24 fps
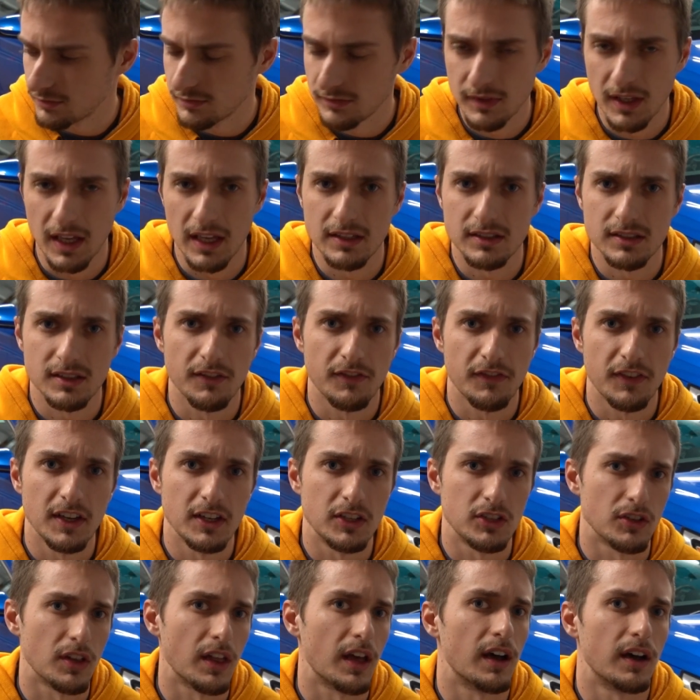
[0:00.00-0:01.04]
that's a
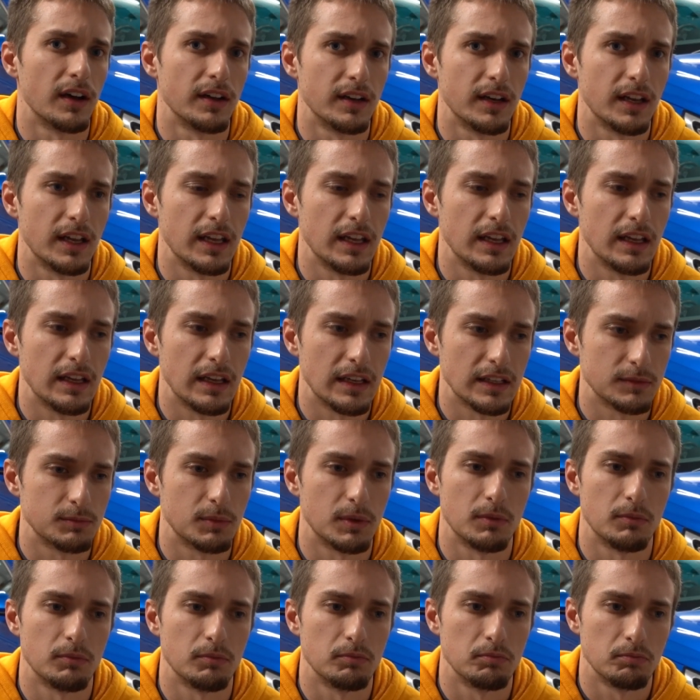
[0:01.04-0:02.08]
feature that Hyundai has
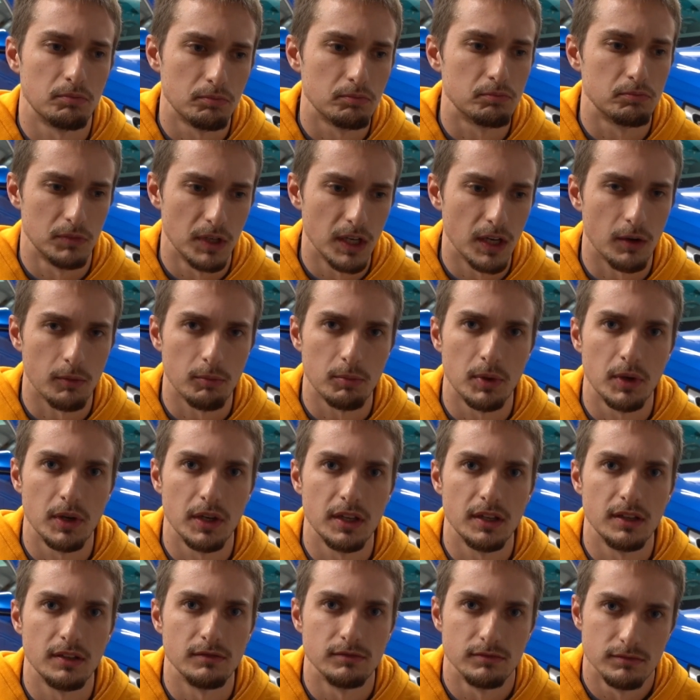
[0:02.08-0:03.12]
been,
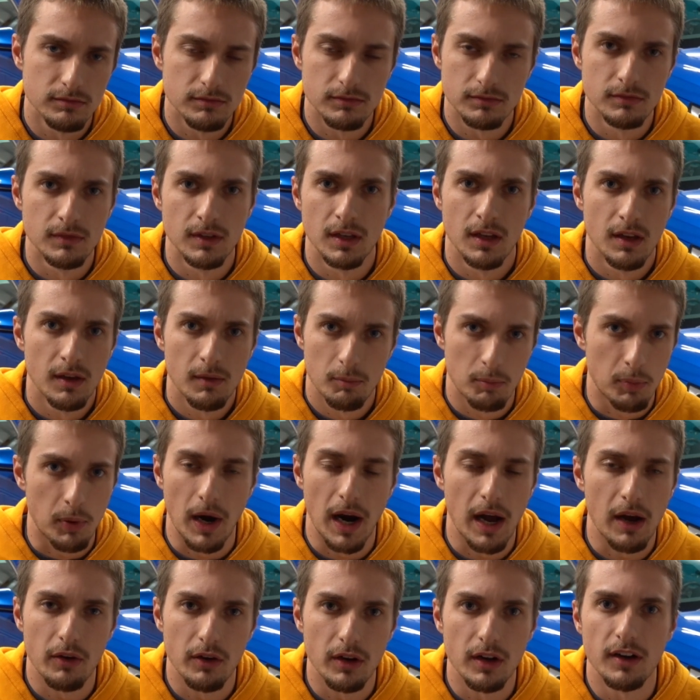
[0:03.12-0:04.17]
pretty
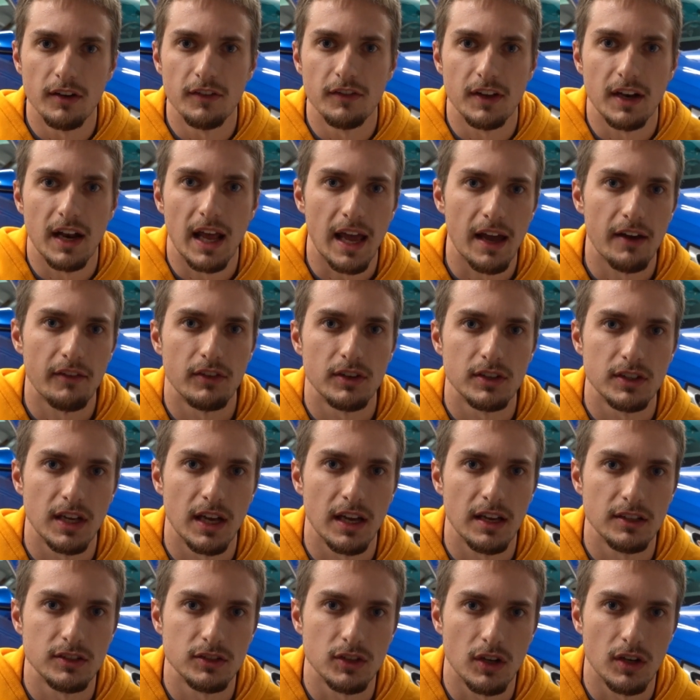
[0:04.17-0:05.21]
proud of and
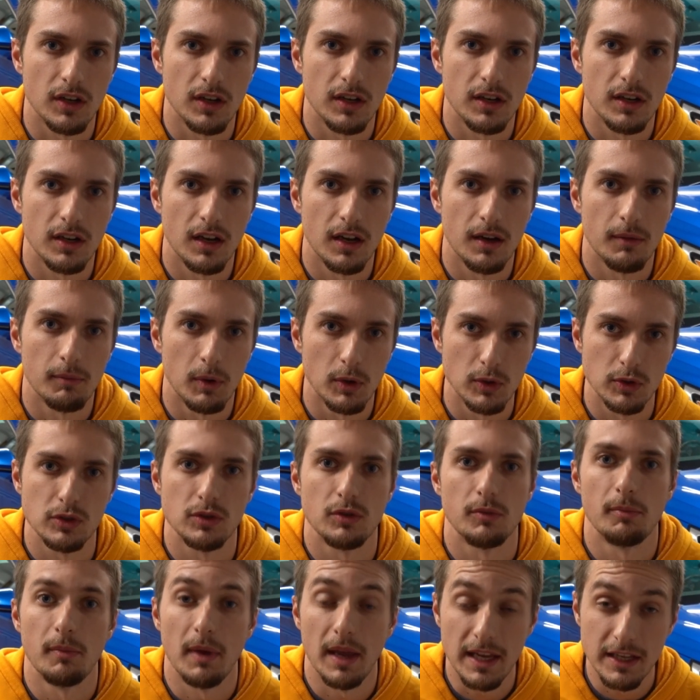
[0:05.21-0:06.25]
advertised on most
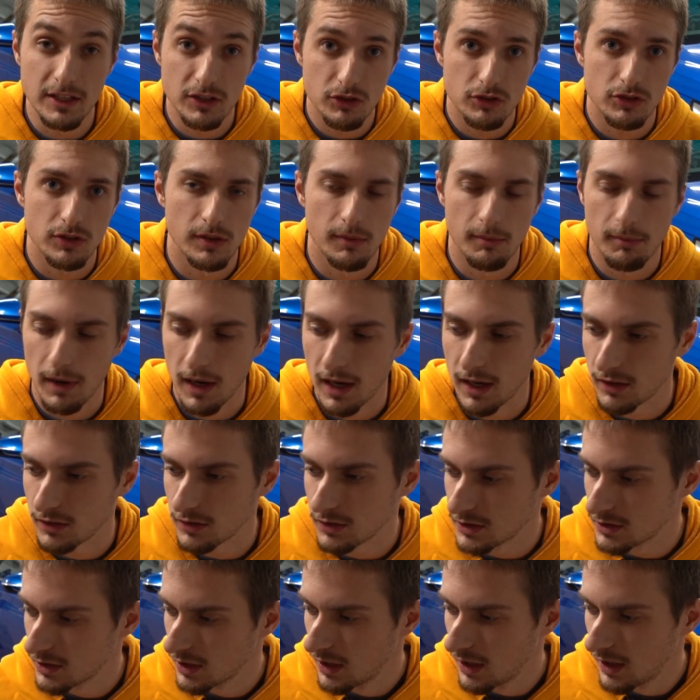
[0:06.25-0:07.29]
of their mainstream
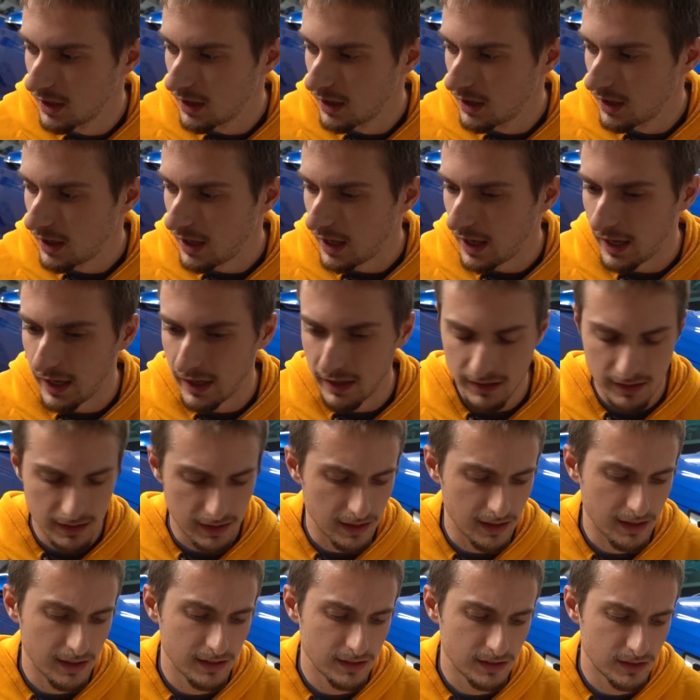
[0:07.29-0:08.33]
models. And
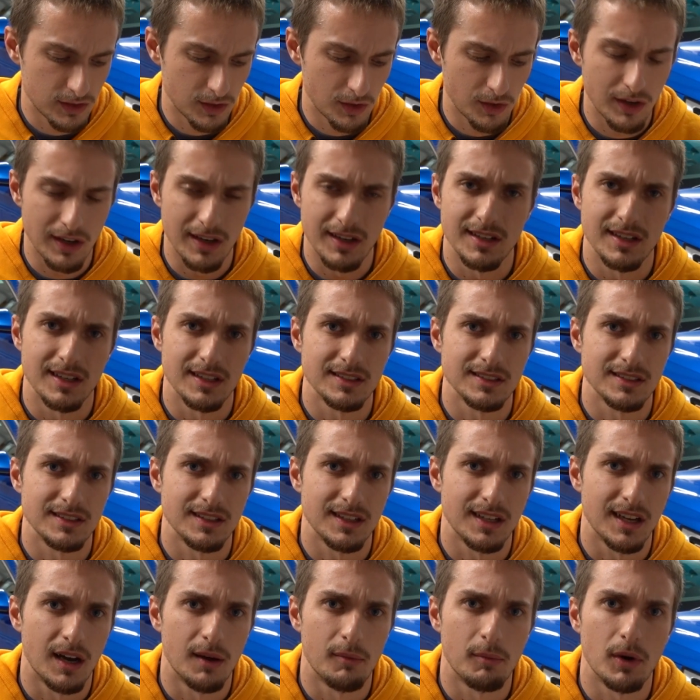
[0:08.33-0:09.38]
considering it
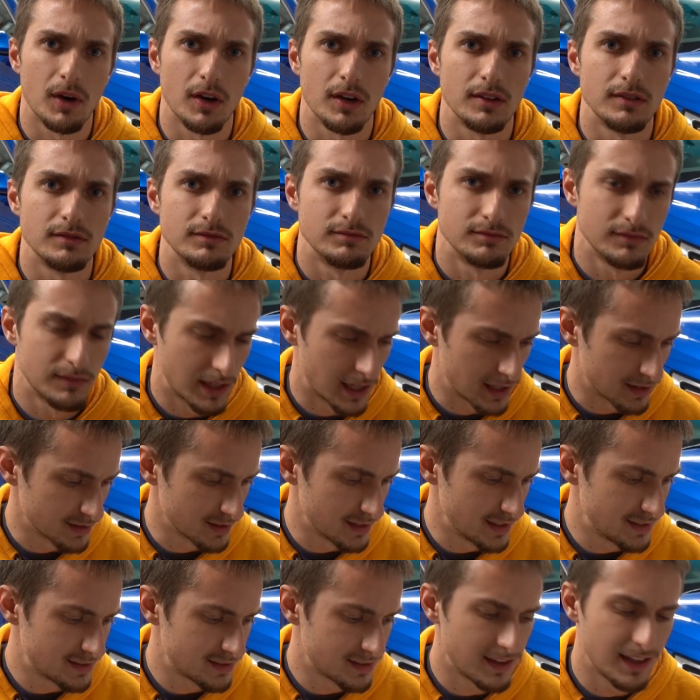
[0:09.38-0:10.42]
doesn't come on at
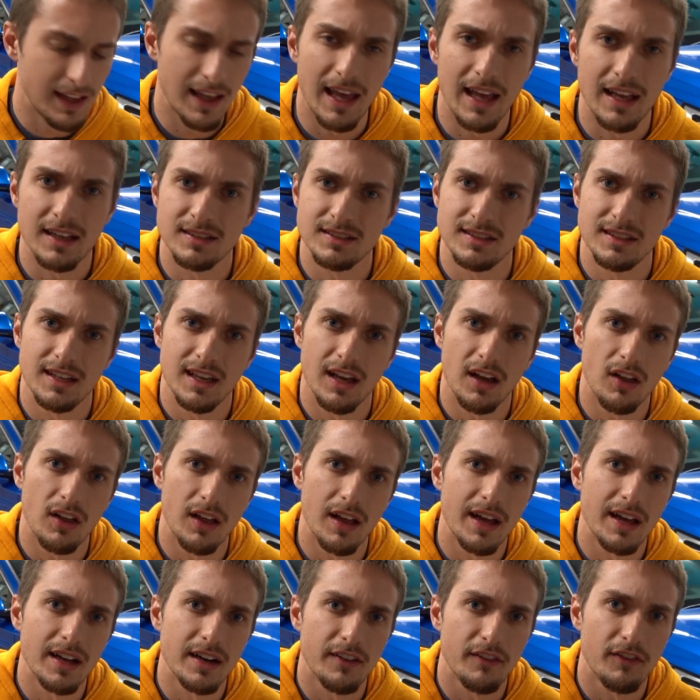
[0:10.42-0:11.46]
least the SEL
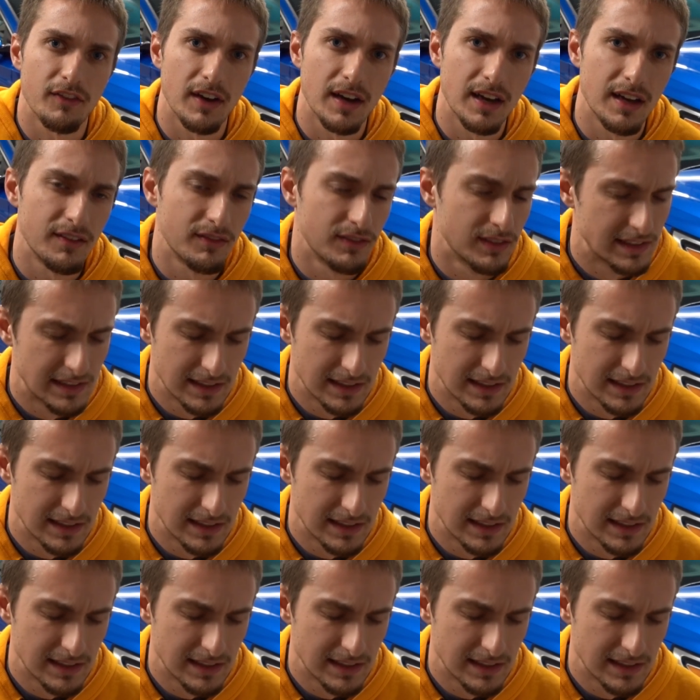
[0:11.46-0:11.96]
IONIQ 5,